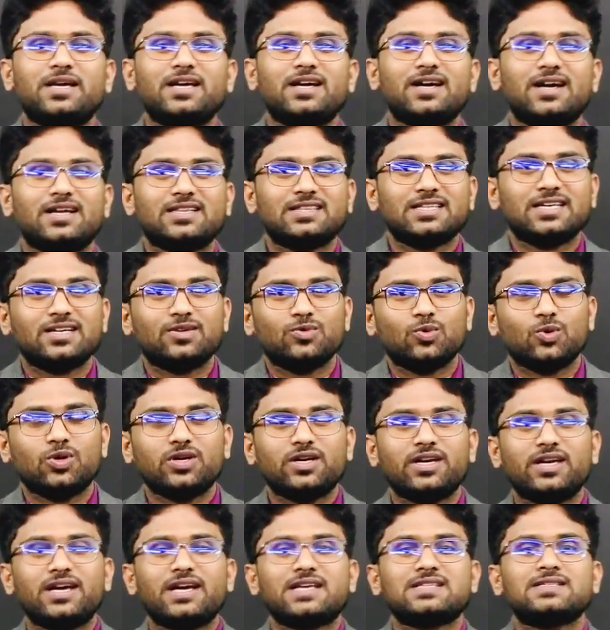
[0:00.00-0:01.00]
Karthik,
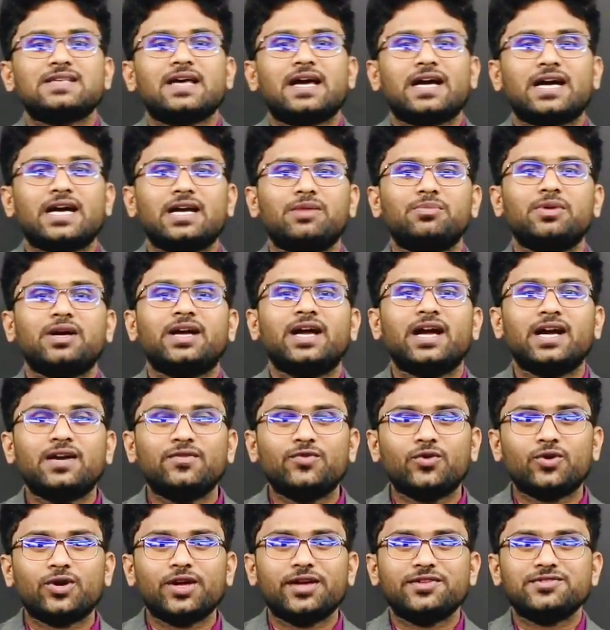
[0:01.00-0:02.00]
working as Academic
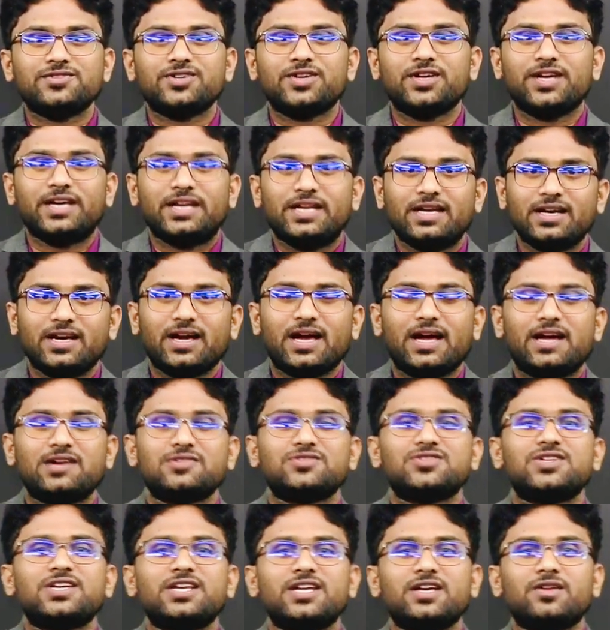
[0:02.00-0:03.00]
Head for Engineering
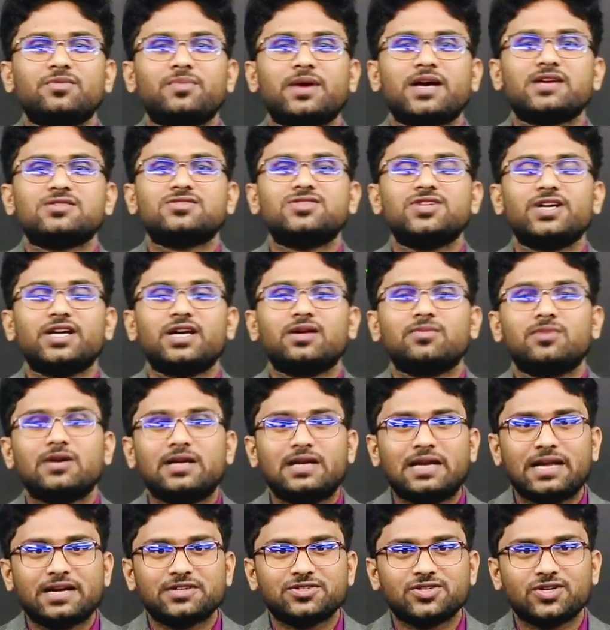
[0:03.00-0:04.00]
and Senior Maths JEE
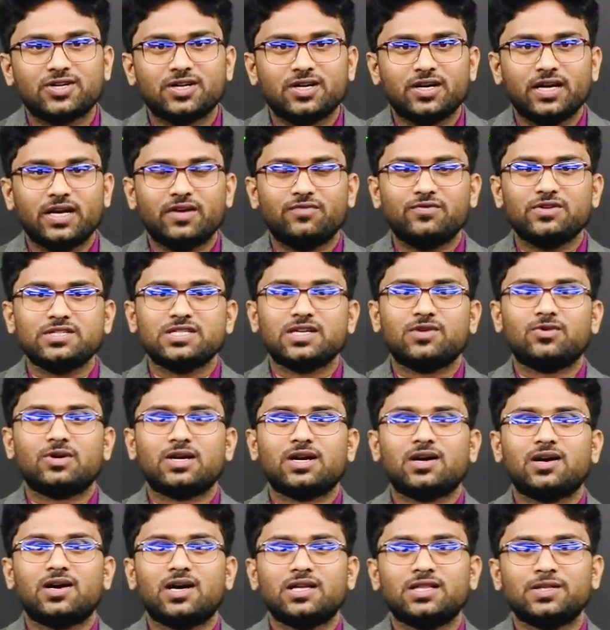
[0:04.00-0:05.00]
Lecturer in
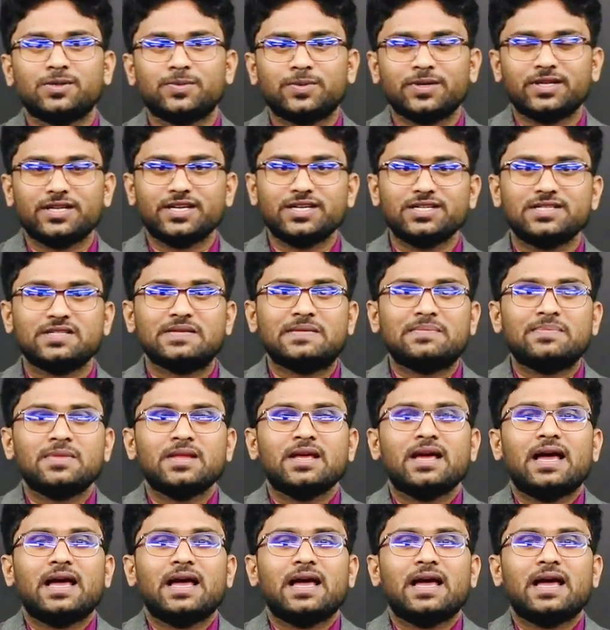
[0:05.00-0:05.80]
Vijayawada, Andhra Pradesh.